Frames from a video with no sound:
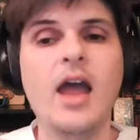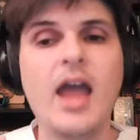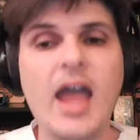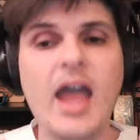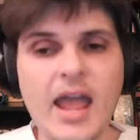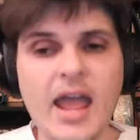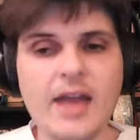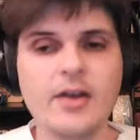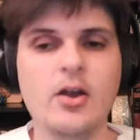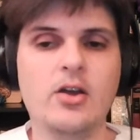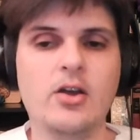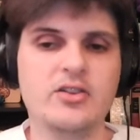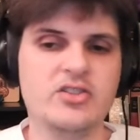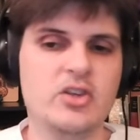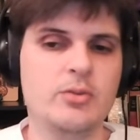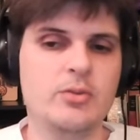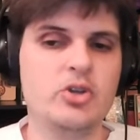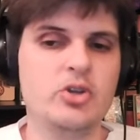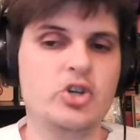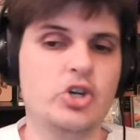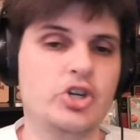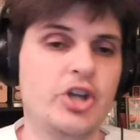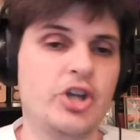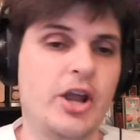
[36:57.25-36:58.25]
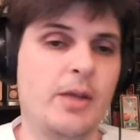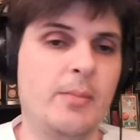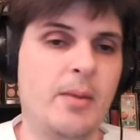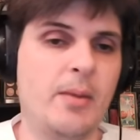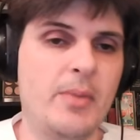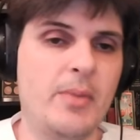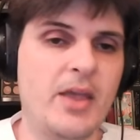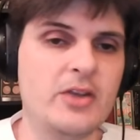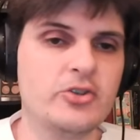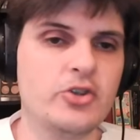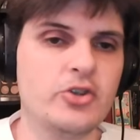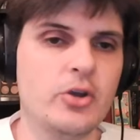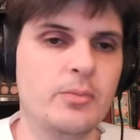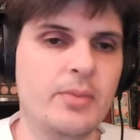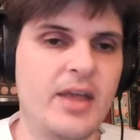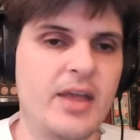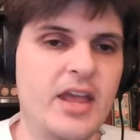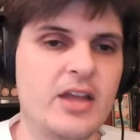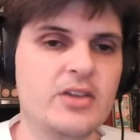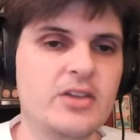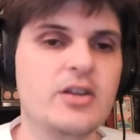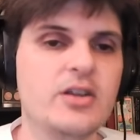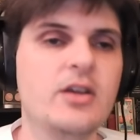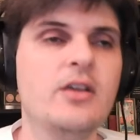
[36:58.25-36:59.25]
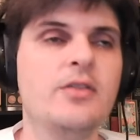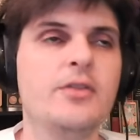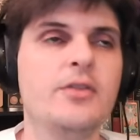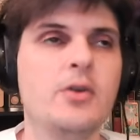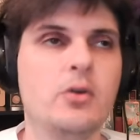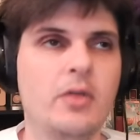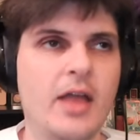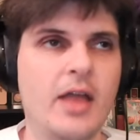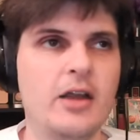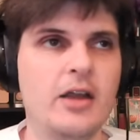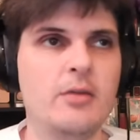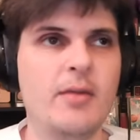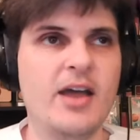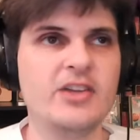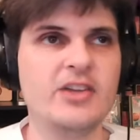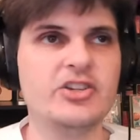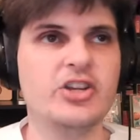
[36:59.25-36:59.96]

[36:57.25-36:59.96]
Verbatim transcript: And also be sure to check out my Patreon page, the Orlando Magic